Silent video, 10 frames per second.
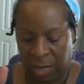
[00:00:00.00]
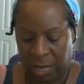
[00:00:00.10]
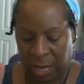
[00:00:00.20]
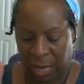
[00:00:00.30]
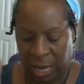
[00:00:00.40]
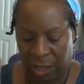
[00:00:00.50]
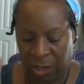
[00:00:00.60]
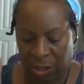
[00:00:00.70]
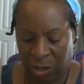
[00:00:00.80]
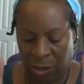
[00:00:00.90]
The
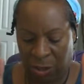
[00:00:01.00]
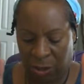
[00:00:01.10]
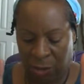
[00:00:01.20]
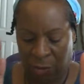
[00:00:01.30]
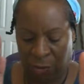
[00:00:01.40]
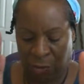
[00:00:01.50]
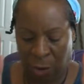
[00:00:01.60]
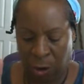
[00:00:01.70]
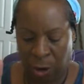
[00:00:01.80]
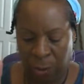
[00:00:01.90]
ether
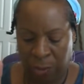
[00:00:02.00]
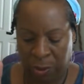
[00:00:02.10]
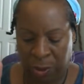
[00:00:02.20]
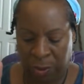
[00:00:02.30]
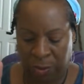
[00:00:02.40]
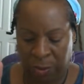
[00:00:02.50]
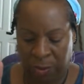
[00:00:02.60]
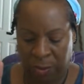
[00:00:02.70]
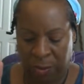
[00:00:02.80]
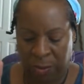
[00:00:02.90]
forms
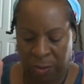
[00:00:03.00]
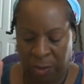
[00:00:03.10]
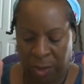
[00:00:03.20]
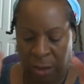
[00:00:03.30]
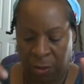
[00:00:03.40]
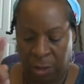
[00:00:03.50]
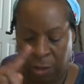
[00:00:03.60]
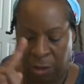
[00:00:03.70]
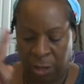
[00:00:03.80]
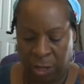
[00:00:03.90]
of the
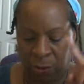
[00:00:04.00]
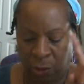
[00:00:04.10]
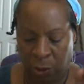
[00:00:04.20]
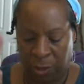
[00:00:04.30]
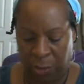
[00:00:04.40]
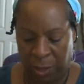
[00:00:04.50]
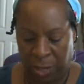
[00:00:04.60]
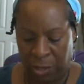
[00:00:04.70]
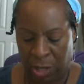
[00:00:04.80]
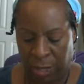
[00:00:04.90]
third and the fourth
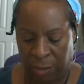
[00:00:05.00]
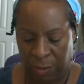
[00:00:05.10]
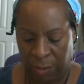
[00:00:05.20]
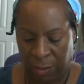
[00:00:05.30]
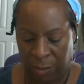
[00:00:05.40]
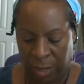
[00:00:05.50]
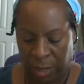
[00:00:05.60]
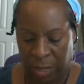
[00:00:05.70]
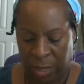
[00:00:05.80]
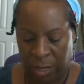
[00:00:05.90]
dimension.
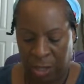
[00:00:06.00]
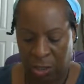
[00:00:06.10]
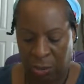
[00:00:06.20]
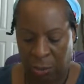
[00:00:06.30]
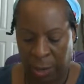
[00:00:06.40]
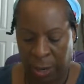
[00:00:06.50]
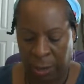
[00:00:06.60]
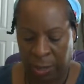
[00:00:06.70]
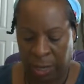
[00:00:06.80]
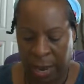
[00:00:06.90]
This is
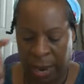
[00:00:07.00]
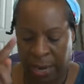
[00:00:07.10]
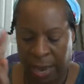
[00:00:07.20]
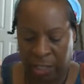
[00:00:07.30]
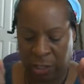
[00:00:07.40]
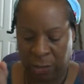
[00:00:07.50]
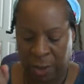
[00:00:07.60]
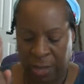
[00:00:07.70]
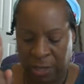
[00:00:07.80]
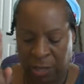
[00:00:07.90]
where the light
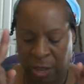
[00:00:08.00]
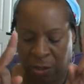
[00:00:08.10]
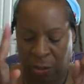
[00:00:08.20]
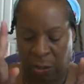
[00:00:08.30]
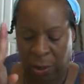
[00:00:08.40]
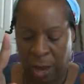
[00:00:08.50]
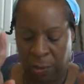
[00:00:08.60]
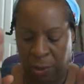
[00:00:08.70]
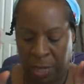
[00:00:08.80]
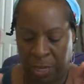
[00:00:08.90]
aspects of the
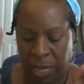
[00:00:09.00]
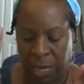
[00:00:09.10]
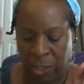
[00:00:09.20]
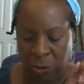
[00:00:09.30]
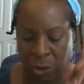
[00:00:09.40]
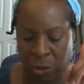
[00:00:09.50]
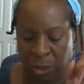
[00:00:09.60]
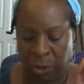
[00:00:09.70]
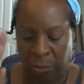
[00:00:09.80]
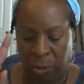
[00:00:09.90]
realm contains most
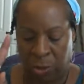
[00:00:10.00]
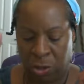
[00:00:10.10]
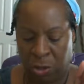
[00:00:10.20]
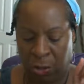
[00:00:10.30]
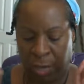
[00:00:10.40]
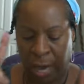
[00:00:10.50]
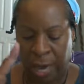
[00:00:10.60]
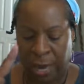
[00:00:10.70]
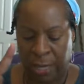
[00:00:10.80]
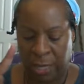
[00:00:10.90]
of the personal
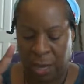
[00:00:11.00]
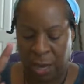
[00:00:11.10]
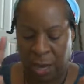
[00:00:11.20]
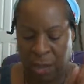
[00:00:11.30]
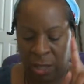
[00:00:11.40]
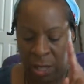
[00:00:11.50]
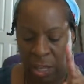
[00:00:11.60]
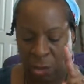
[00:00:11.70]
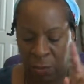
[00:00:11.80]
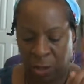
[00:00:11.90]
guides of the
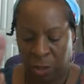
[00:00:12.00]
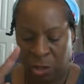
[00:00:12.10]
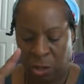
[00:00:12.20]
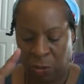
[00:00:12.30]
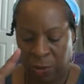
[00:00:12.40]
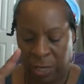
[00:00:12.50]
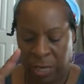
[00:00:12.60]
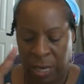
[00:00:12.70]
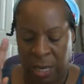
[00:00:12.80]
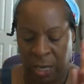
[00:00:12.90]
humans,
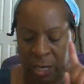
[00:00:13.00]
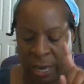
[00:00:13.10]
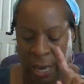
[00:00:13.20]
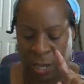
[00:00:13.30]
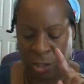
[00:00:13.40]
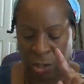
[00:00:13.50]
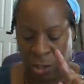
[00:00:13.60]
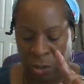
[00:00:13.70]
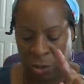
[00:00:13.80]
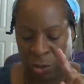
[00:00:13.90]
serving
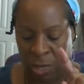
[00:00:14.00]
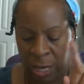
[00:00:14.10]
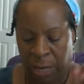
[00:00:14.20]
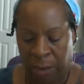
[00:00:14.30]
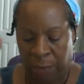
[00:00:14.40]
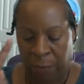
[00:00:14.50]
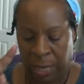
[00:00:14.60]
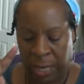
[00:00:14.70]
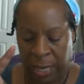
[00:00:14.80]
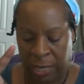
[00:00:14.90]
angels,
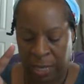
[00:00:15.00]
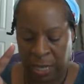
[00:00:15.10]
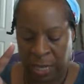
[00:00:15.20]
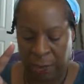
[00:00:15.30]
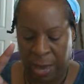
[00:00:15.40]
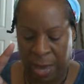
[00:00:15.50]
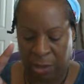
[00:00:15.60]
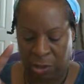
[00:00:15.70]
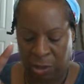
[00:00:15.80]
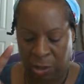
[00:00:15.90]
many ascending
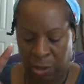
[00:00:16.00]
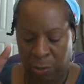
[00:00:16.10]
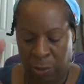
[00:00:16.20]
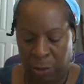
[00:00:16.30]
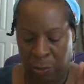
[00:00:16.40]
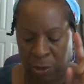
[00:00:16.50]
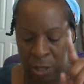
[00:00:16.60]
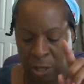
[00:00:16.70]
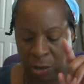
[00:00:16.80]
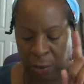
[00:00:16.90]
masters, members
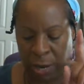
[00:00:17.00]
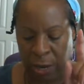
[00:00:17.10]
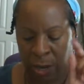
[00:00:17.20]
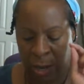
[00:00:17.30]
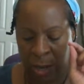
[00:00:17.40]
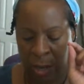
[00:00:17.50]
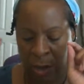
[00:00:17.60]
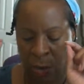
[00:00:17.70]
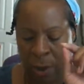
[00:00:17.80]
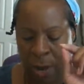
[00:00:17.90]
of the Great
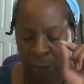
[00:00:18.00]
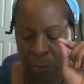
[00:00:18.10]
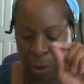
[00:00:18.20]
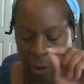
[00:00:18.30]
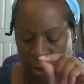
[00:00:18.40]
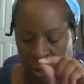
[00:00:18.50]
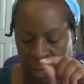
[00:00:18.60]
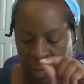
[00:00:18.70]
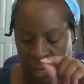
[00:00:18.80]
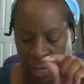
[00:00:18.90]
White
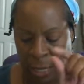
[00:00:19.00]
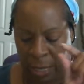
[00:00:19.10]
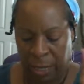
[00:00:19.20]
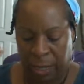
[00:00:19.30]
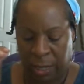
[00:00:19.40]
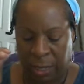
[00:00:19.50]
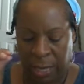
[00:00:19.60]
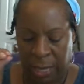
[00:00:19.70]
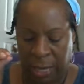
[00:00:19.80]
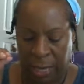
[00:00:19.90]
Brotherhood,
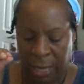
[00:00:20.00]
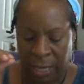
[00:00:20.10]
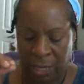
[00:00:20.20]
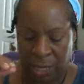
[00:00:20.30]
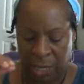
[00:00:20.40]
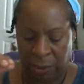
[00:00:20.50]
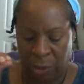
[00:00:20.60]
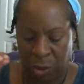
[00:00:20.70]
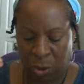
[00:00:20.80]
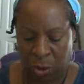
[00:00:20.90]
the initiative
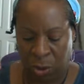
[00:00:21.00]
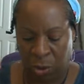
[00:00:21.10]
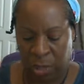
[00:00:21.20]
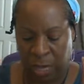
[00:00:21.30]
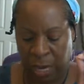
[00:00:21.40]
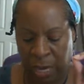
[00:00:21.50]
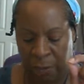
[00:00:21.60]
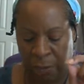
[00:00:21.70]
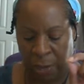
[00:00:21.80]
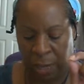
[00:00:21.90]
schools, the